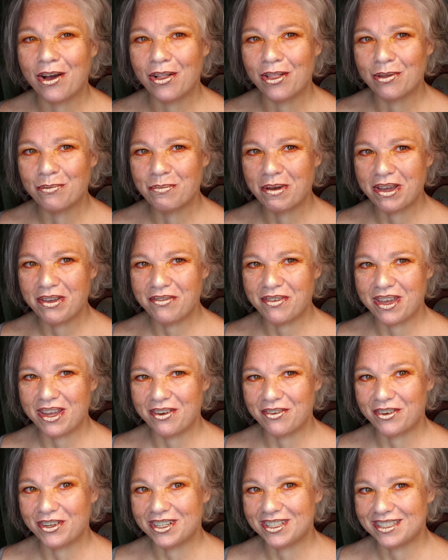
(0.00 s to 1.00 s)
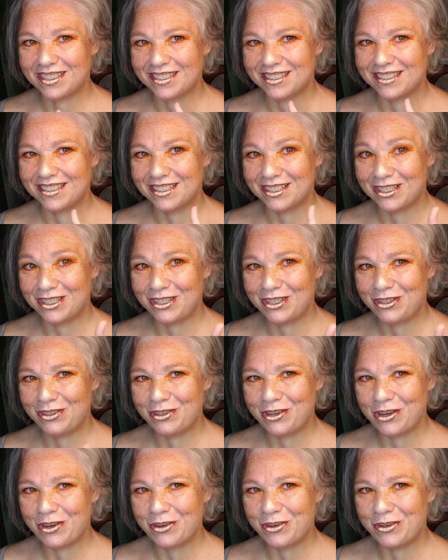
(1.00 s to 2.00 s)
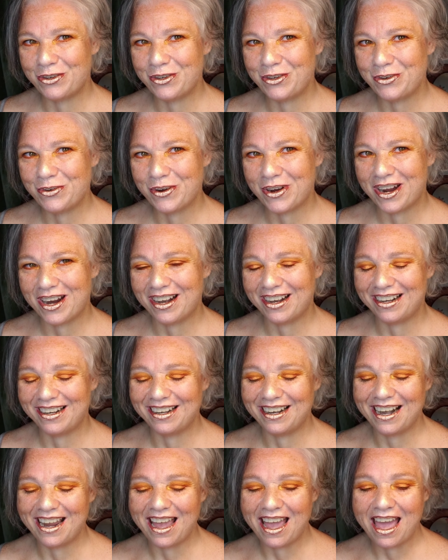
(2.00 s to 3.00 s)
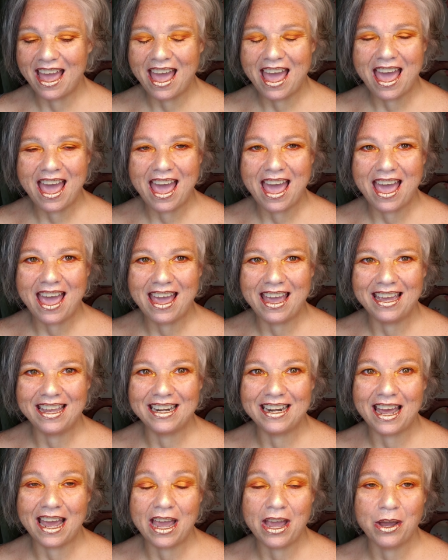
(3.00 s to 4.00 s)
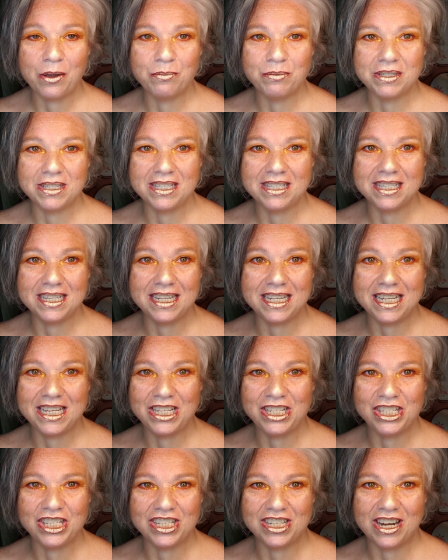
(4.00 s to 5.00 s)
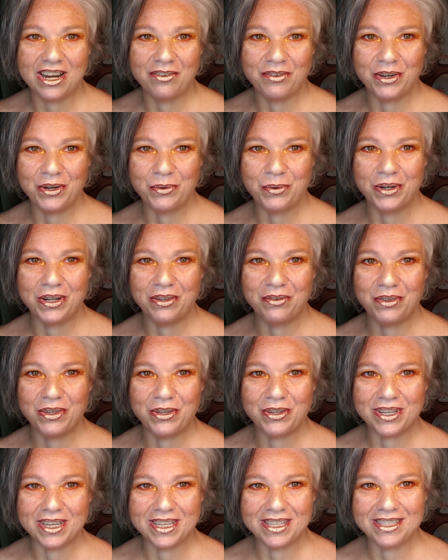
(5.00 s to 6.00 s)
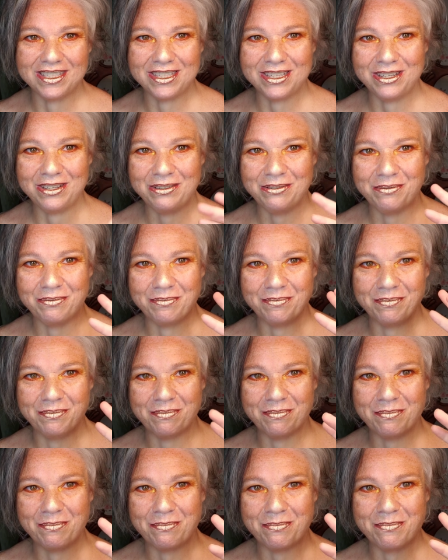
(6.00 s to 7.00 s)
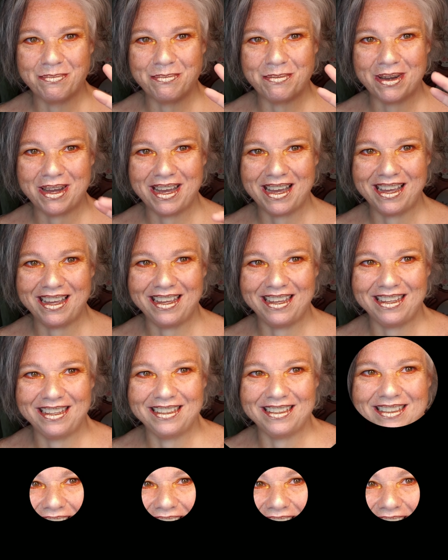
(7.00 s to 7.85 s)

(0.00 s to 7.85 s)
all of my favorites, you know who you are. And I hope to see each and every one of you again soon. Bye.